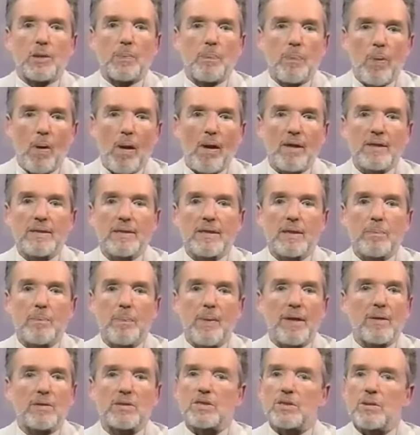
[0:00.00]
part that
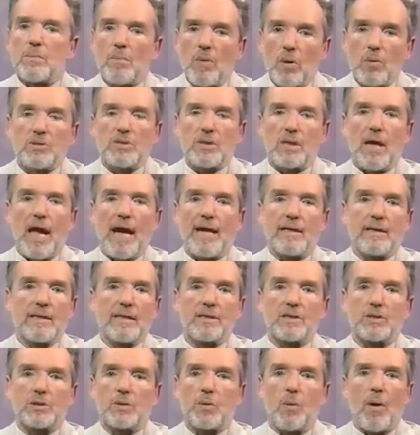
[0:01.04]
bears the most
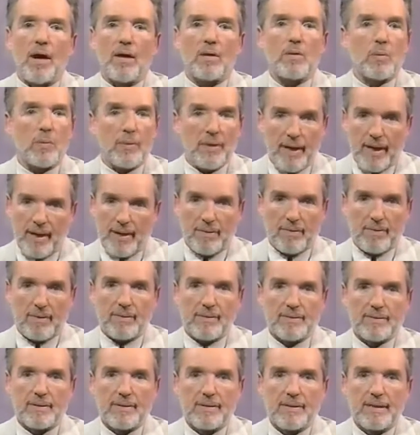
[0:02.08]
likeness to our Creator.
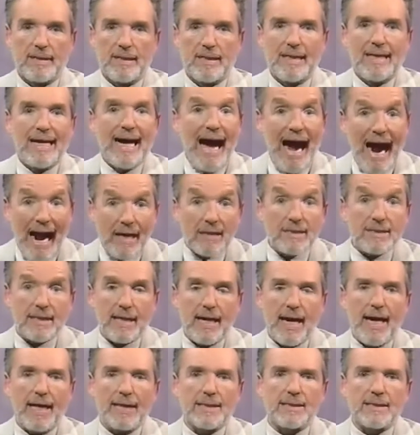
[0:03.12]
Our
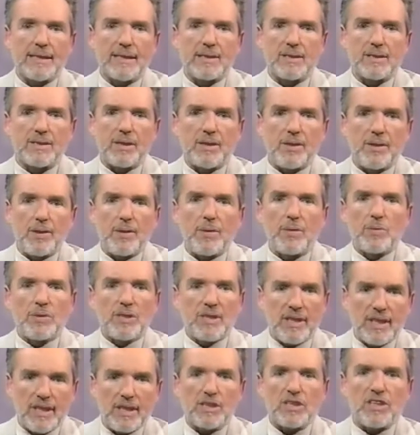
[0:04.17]
task is to use
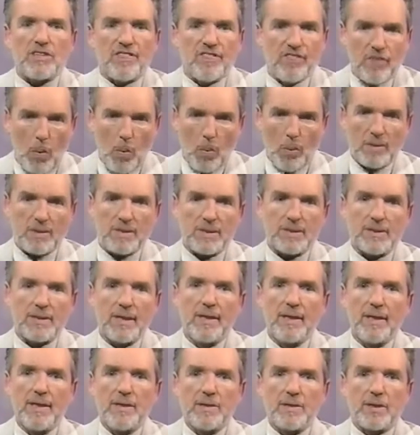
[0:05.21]
this force
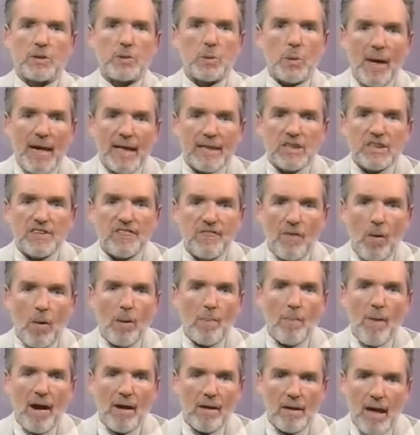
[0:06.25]
to
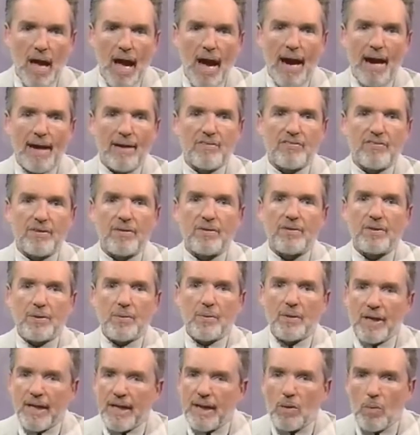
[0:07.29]
transform our lives into
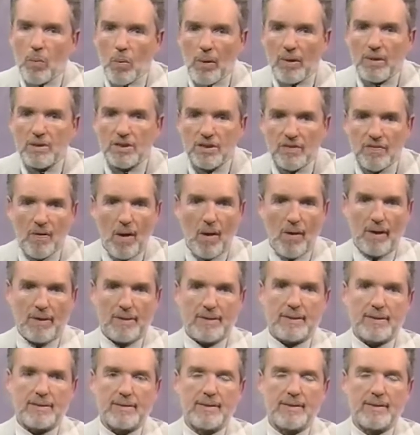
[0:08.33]
unique works of art.